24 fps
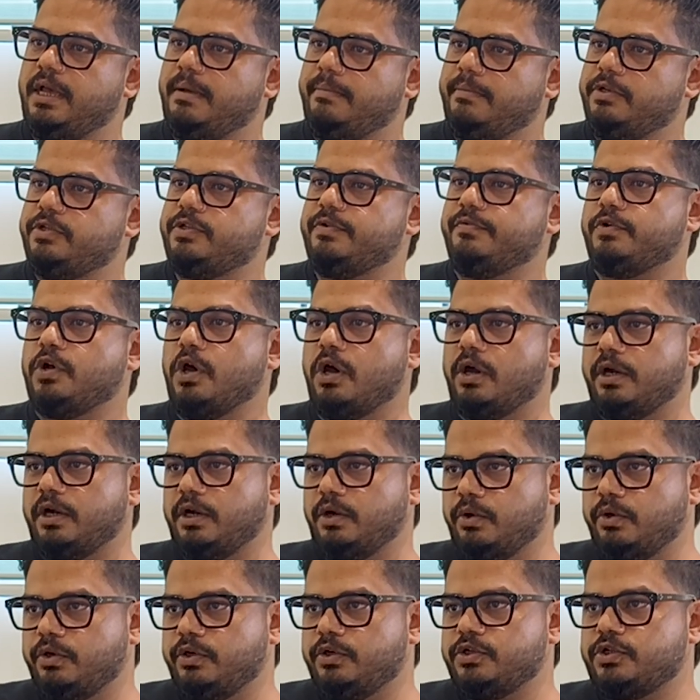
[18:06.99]
Because you've gone
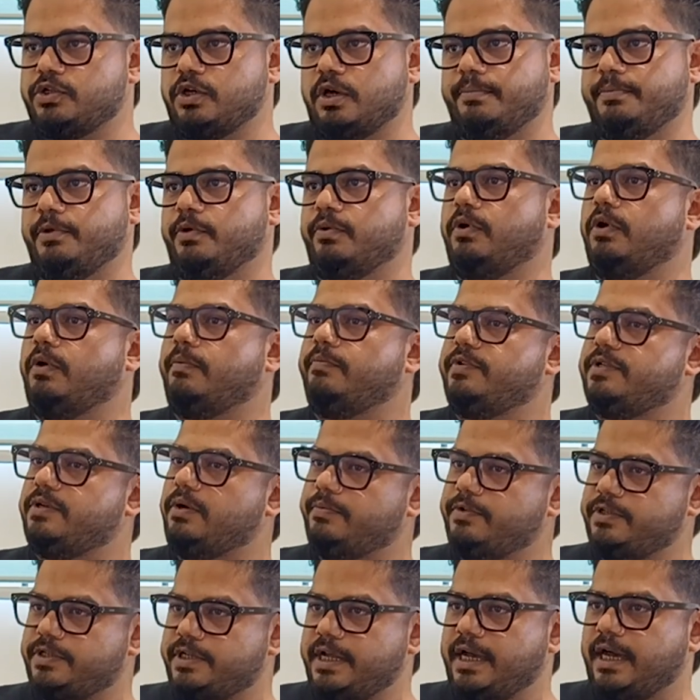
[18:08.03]
alone to shop, you will
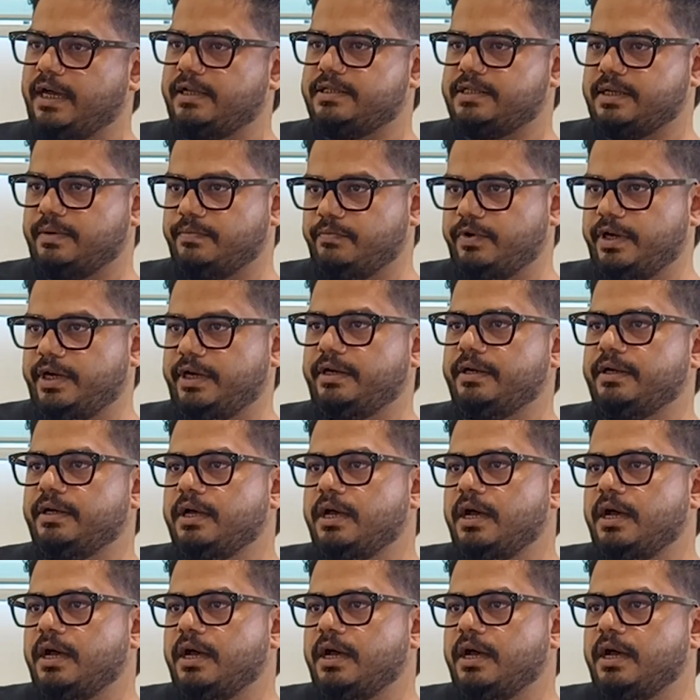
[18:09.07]
obviously ask someone.